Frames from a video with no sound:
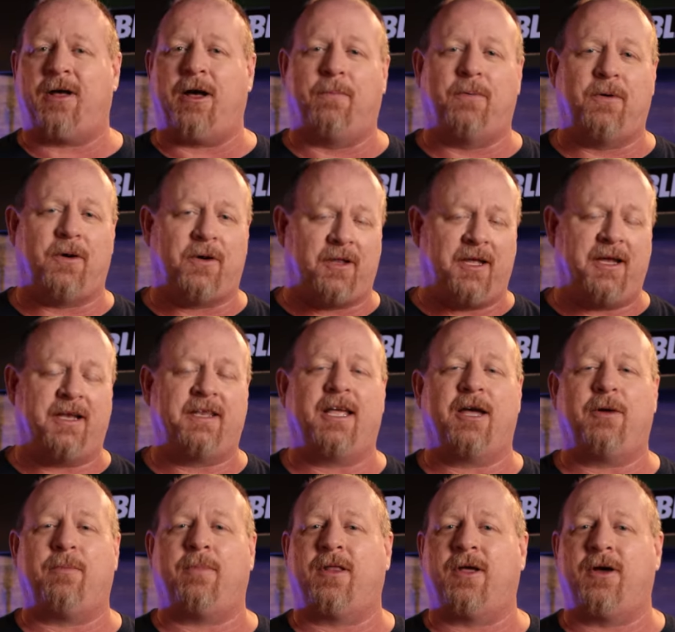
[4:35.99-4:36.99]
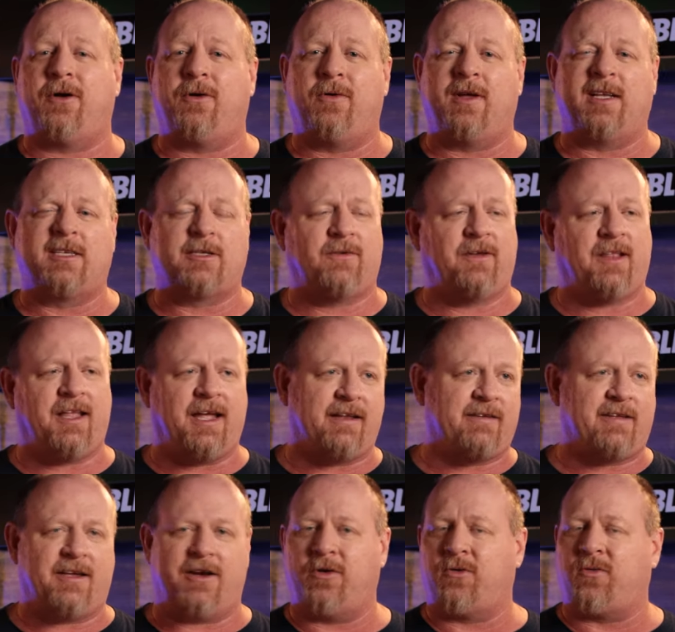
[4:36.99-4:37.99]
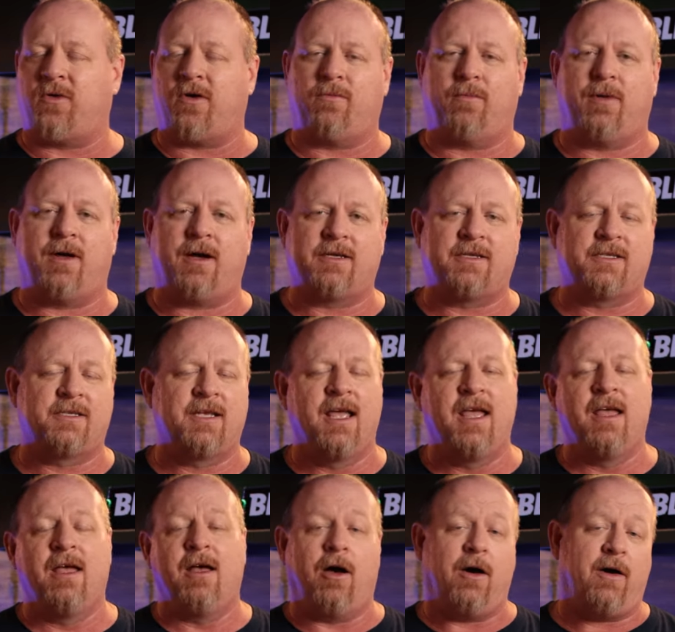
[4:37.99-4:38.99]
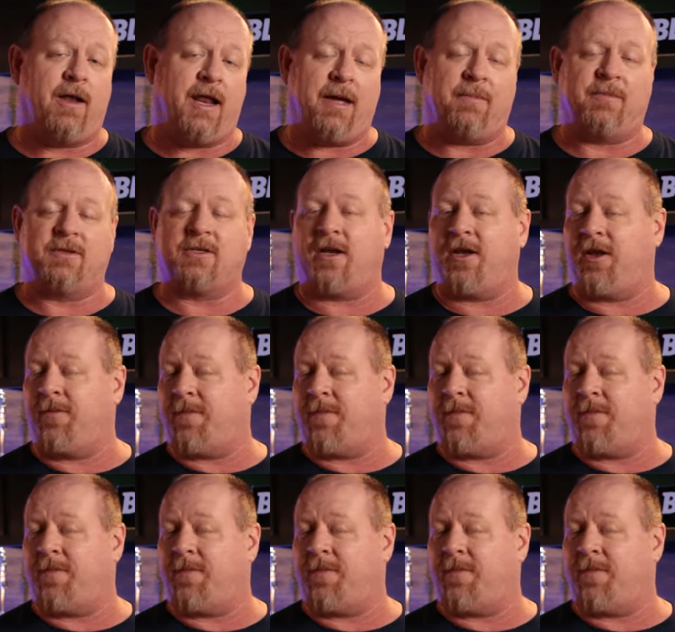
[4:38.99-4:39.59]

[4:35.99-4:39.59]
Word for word: I'll put a link down below. It's only like 10 or 12 bucks on Amazon.